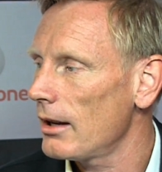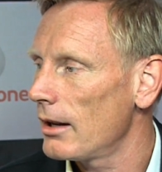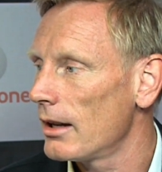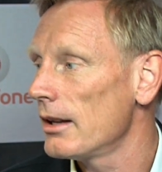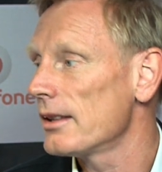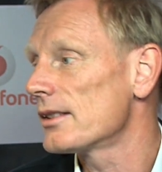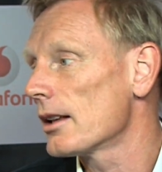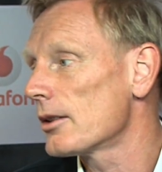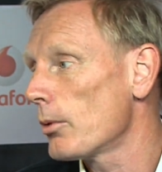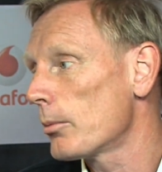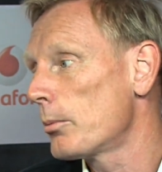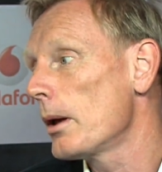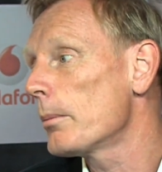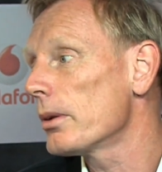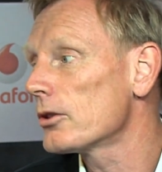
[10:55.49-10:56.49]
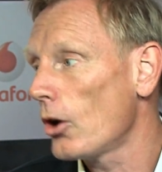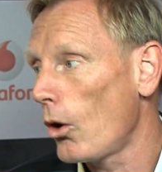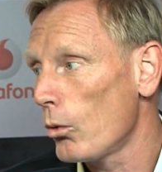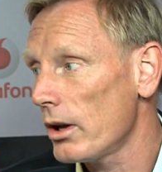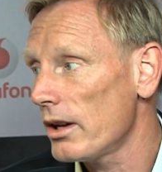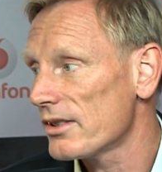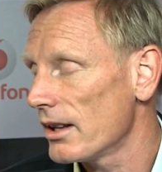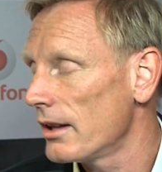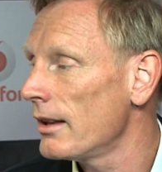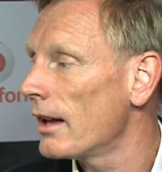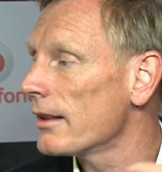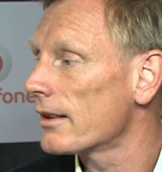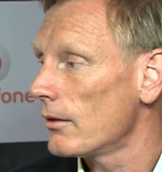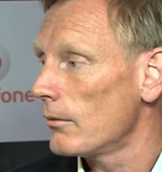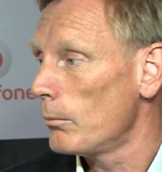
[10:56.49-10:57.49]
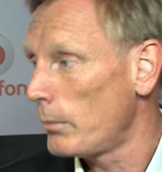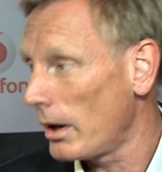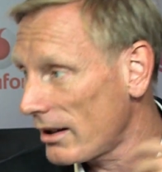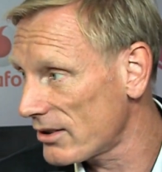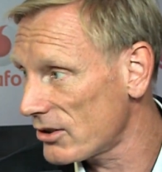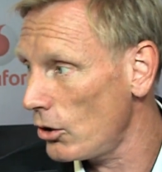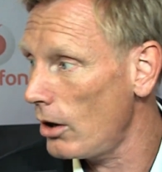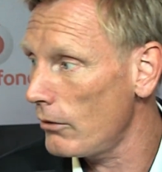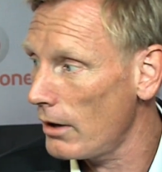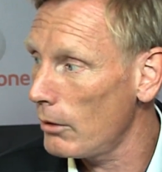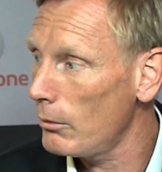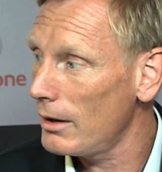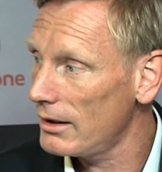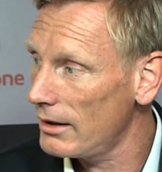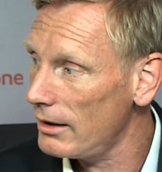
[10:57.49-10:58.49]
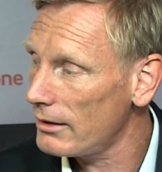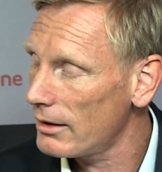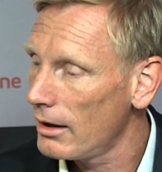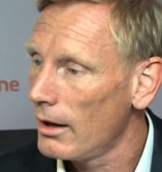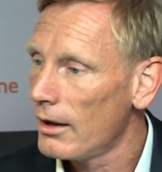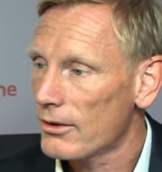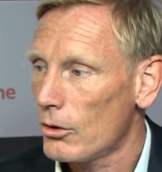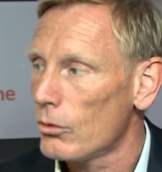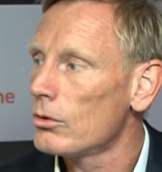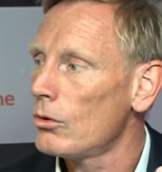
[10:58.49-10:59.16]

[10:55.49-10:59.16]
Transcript: and at least that's what people told us in that big survey we did. So mm.